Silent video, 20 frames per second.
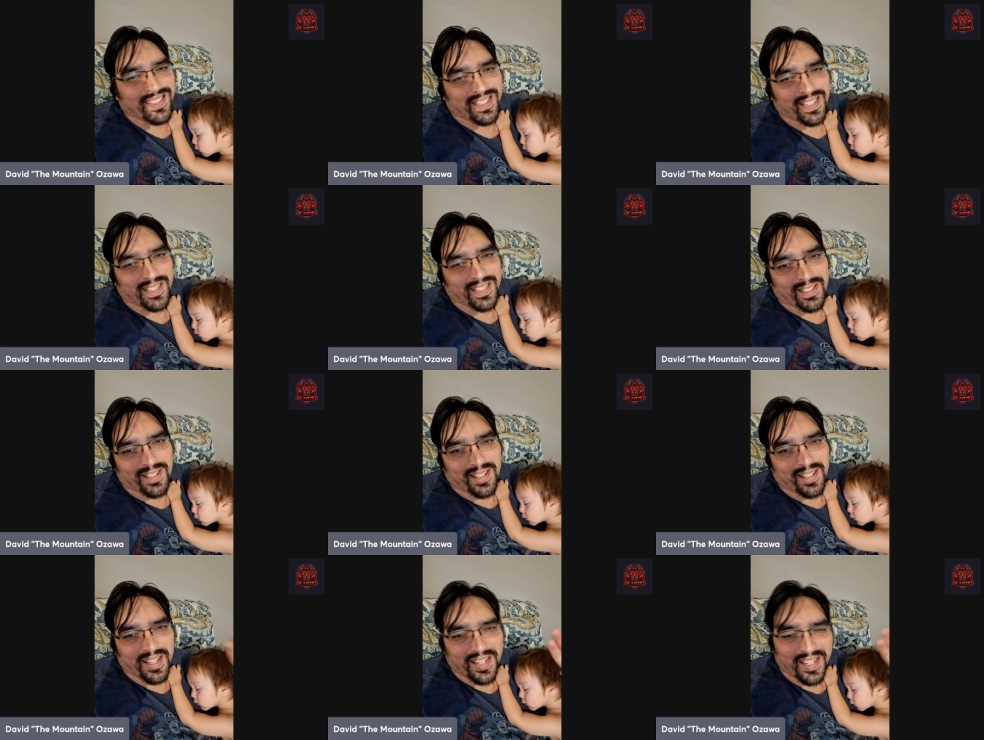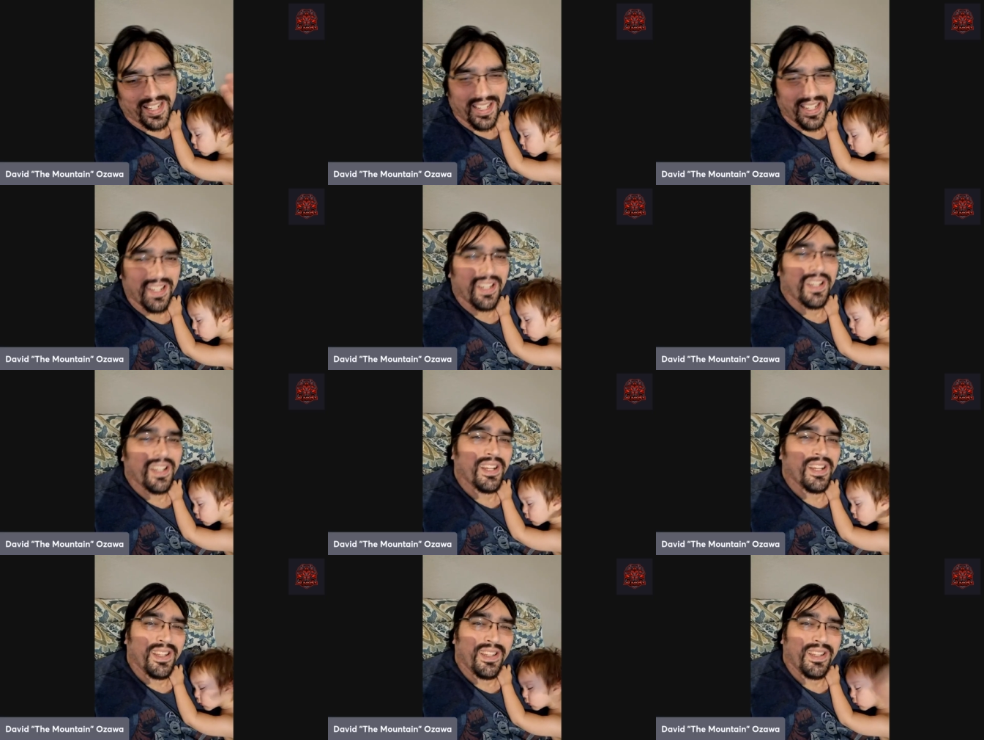Suns are like
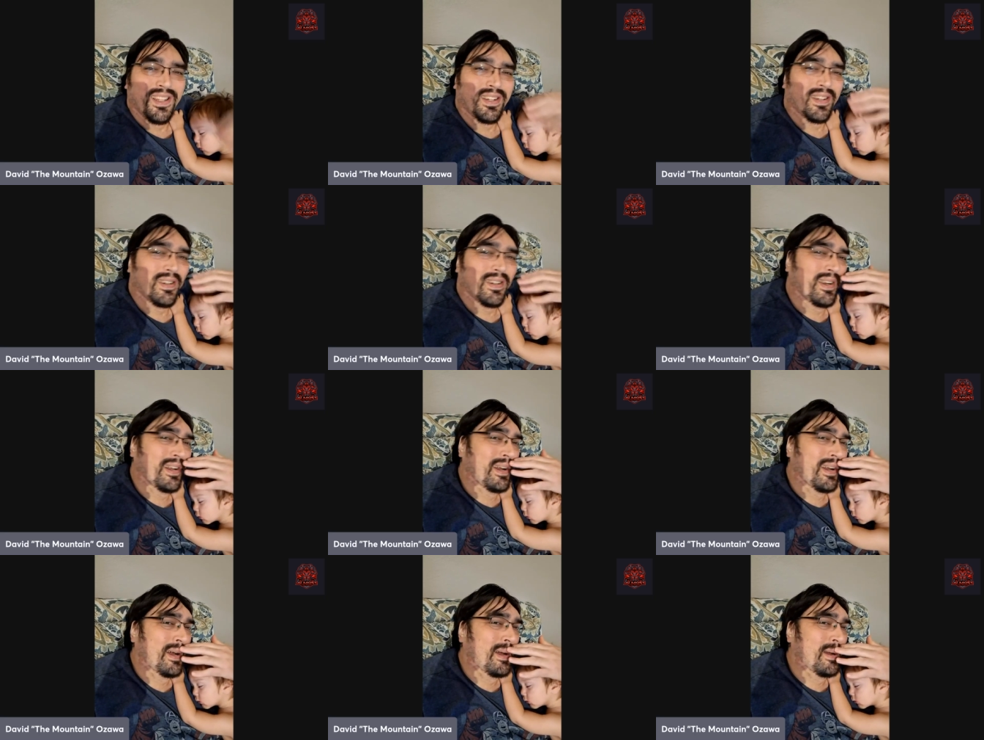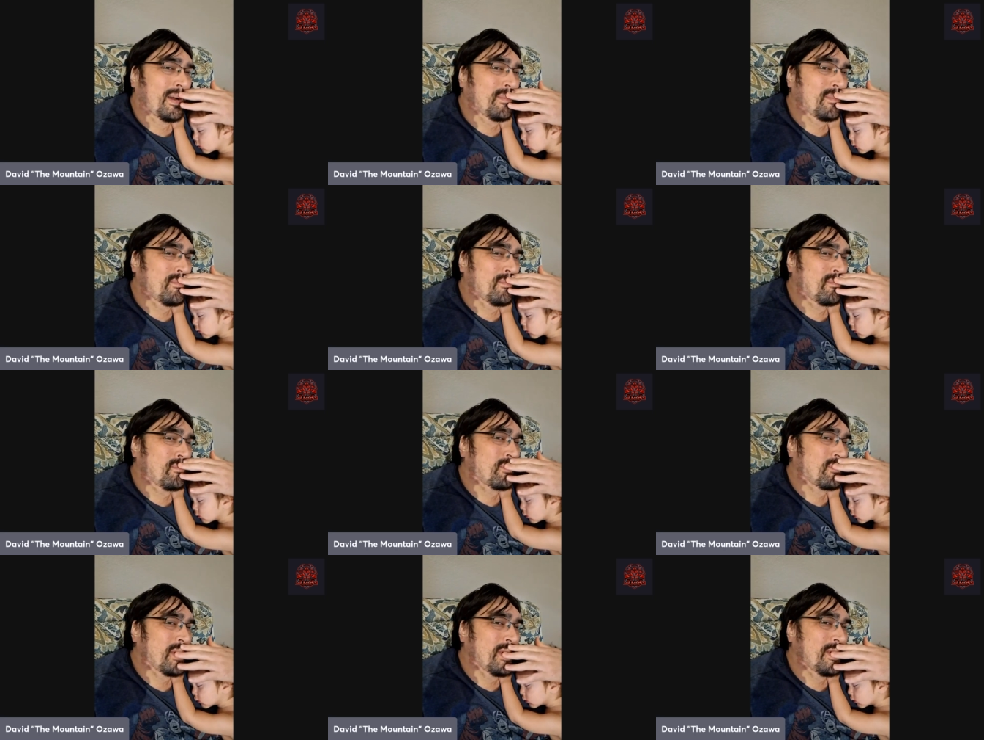they're
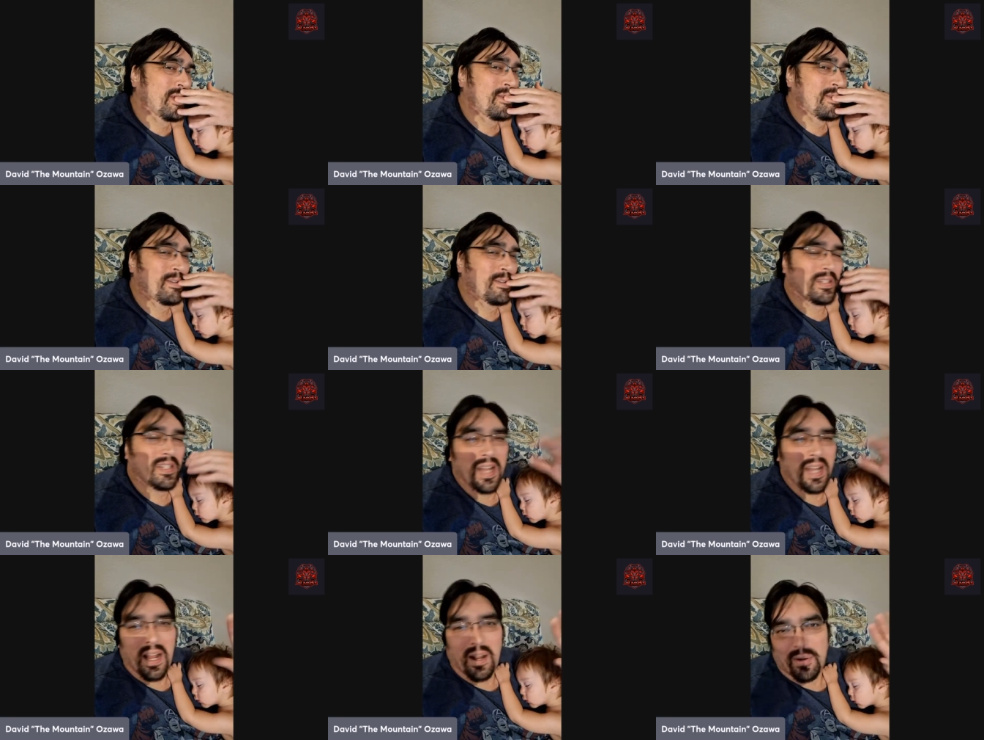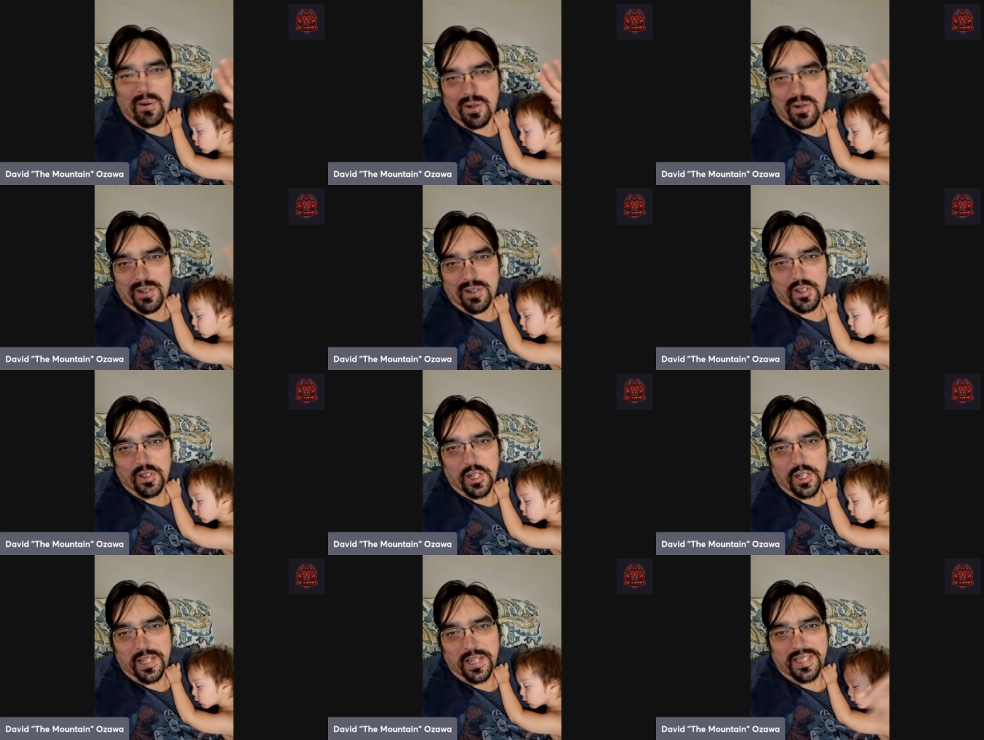in their tower
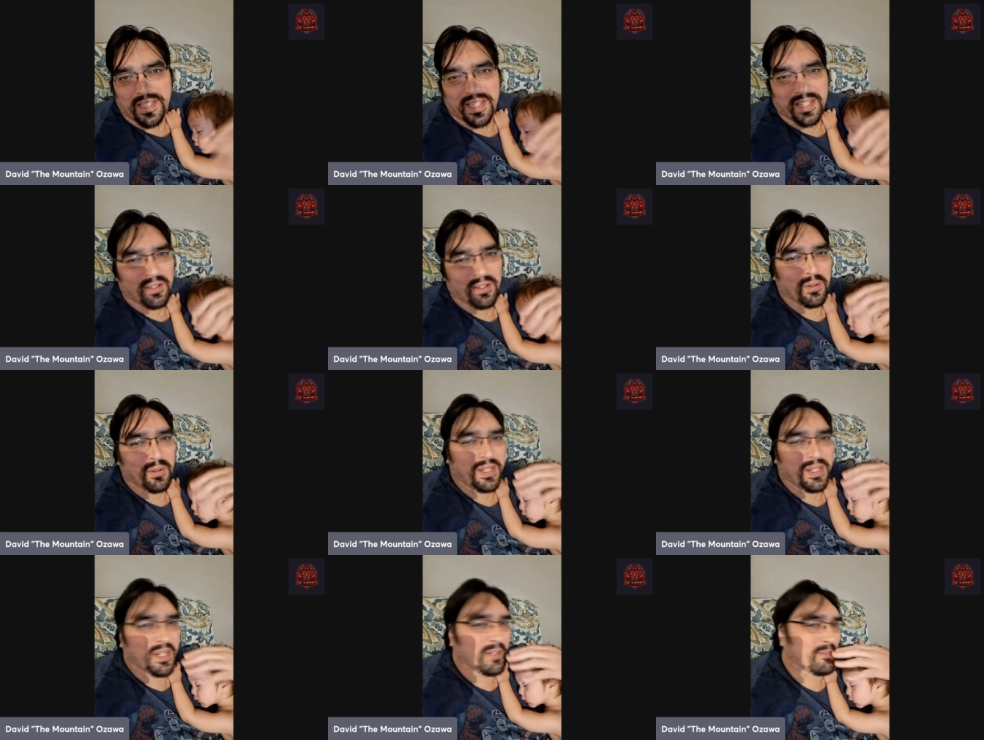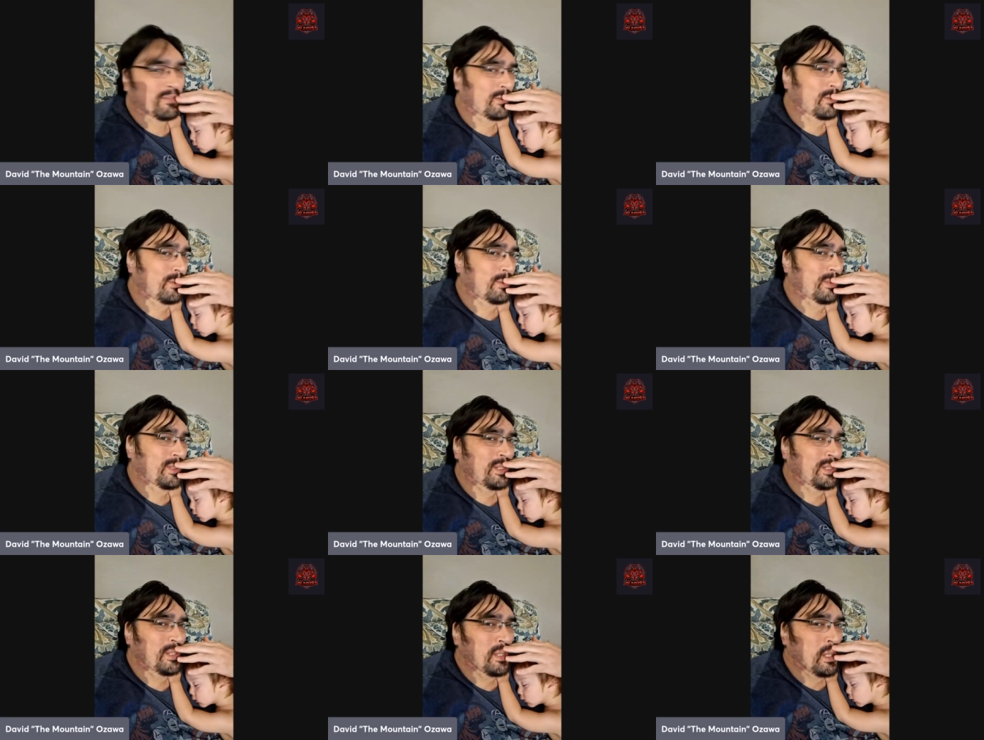chanting or
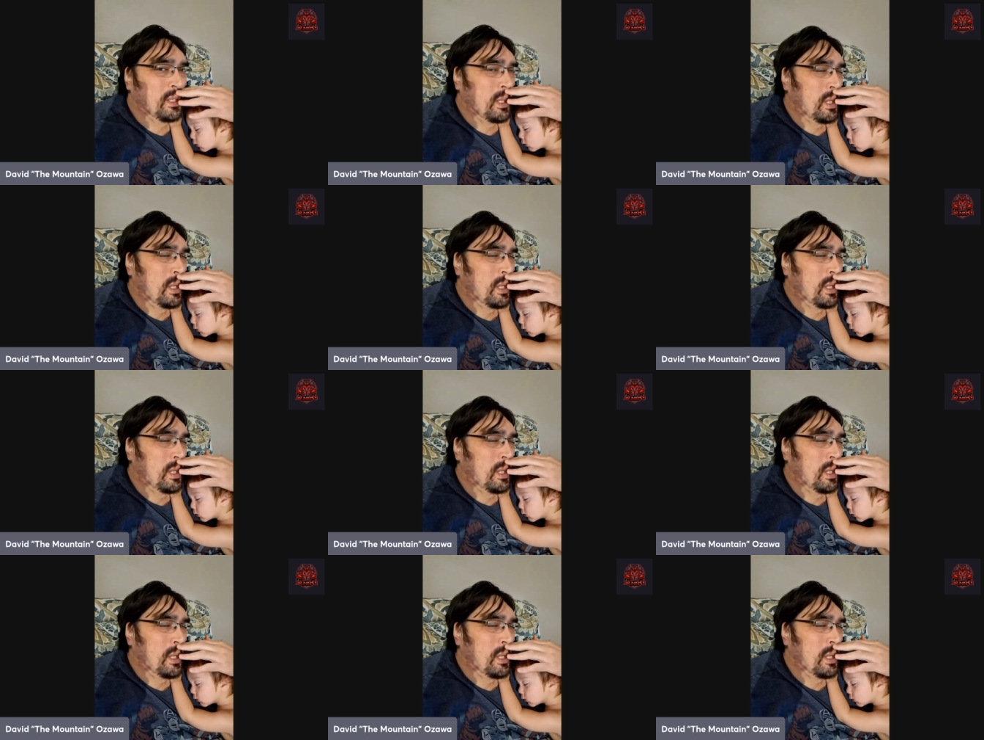whatever." And